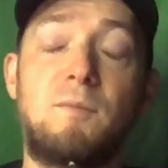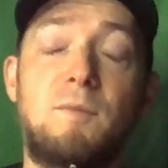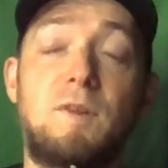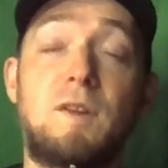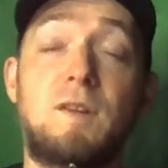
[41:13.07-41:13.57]

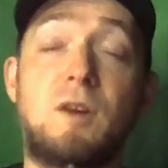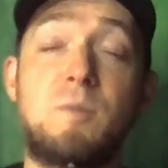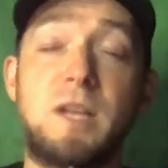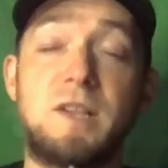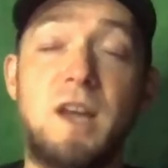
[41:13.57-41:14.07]
so
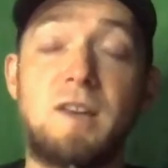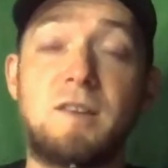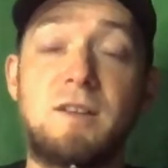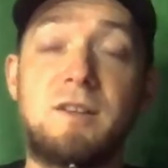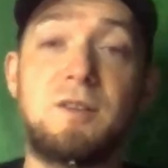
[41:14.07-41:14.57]
much
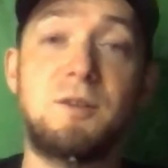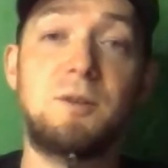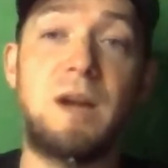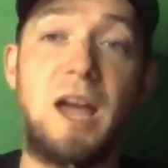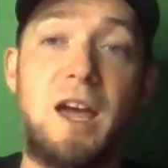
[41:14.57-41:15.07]
nicer
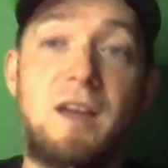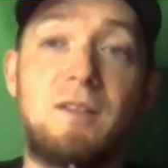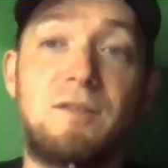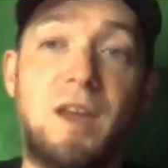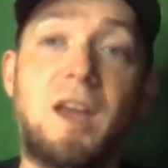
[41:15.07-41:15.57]
to
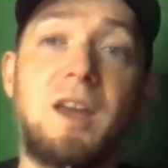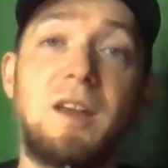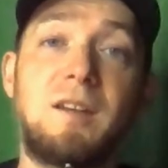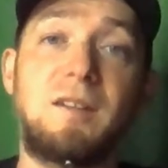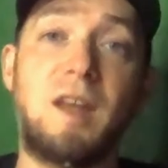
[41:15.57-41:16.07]
have
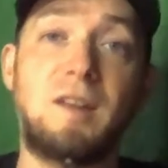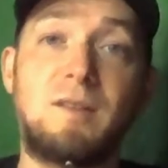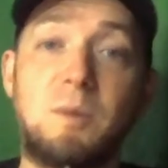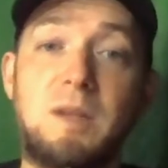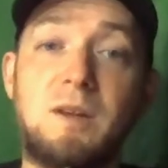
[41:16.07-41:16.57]
a test
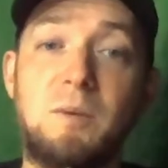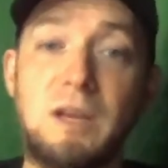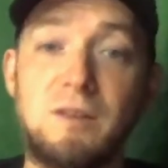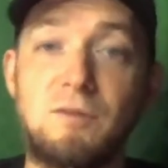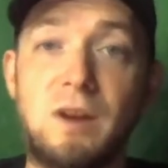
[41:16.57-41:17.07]
suite that we
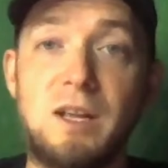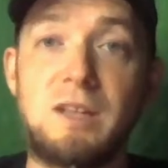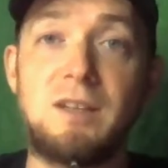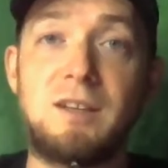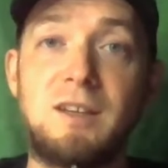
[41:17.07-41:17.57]
can
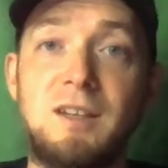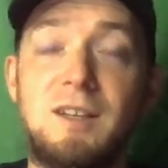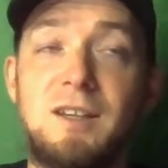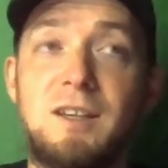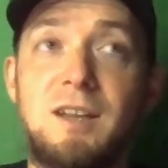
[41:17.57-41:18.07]
run
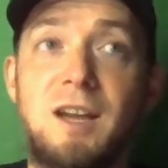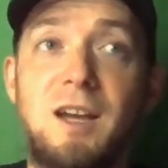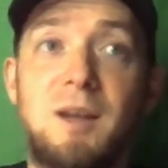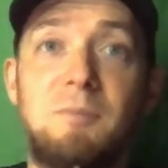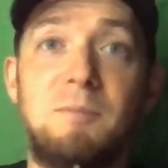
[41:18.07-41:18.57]

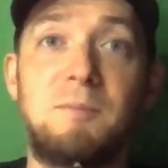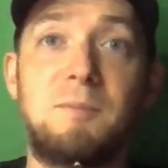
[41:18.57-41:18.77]
um,